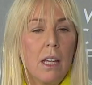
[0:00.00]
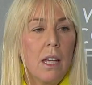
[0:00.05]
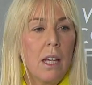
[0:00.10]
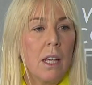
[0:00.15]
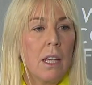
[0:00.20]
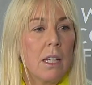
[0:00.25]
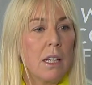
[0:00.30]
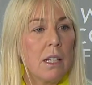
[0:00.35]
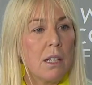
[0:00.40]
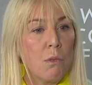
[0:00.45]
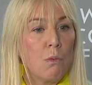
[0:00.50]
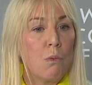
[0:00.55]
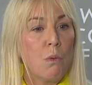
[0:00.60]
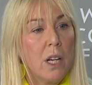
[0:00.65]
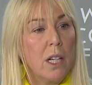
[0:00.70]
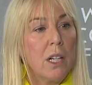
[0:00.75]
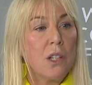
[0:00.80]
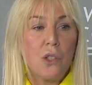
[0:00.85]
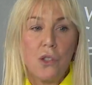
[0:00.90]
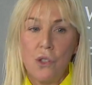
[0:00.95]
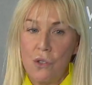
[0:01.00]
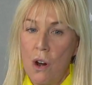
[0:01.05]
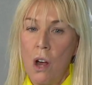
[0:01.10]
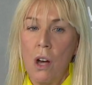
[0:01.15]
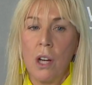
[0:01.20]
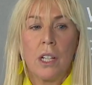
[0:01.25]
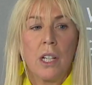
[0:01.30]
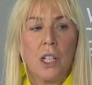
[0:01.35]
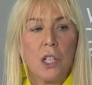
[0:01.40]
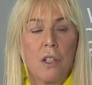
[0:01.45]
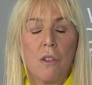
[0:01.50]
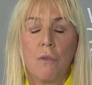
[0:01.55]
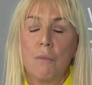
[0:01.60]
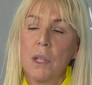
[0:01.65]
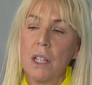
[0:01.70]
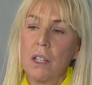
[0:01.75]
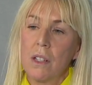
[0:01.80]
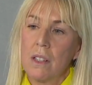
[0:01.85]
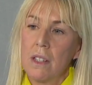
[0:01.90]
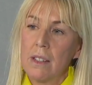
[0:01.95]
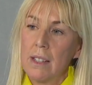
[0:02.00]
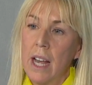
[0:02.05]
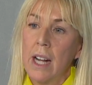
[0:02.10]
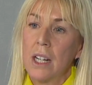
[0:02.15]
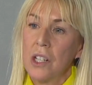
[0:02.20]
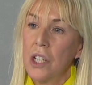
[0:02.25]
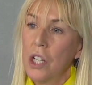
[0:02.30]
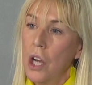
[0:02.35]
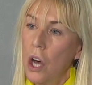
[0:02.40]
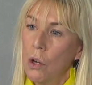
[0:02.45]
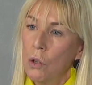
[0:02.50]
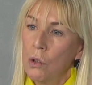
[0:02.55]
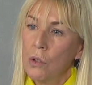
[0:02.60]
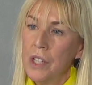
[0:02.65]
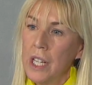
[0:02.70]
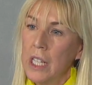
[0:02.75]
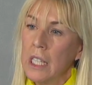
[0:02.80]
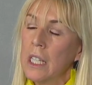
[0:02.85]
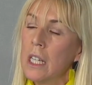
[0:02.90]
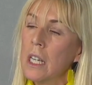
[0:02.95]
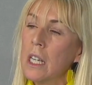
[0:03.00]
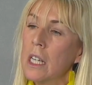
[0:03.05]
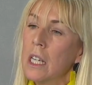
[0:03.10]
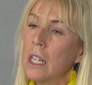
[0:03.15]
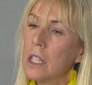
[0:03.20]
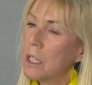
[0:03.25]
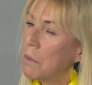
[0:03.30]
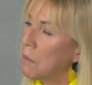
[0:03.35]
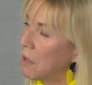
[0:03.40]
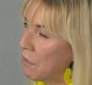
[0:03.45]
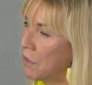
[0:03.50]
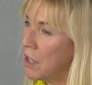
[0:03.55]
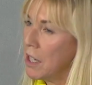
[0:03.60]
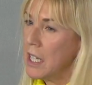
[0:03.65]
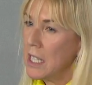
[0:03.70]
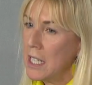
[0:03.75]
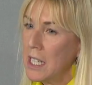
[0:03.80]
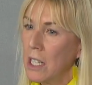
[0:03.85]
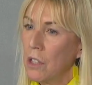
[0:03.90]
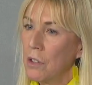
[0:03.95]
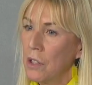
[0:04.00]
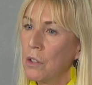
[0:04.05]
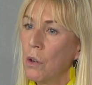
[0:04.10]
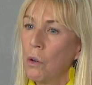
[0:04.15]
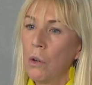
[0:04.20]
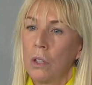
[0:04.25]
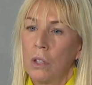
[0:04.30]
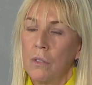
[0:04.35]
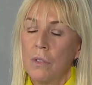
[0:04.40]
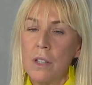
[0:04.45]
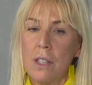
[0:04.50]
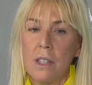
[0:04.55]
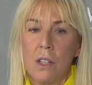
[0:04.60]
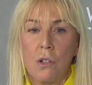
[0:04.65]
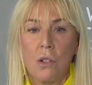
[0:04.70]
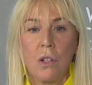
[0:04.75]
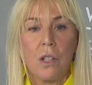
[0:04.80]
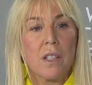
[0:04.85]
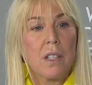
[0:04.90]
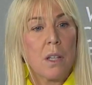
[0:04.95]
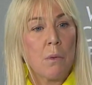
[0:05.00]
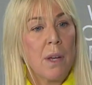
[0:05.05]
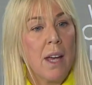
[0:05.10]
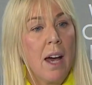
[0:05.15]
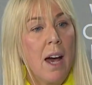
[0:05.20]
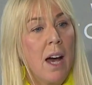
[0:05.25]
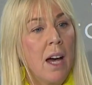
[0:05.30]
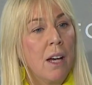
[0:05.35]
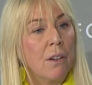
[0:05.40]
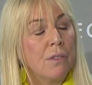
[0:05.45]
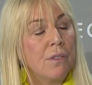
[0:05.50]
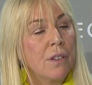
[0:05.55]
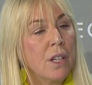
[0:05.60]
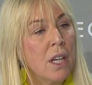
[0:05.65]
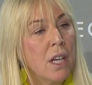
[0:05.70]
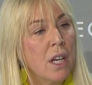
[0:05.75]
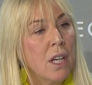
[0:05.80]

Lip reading: it is a really strong initiative because it's actually holding something very dear in all of us, the trust that we have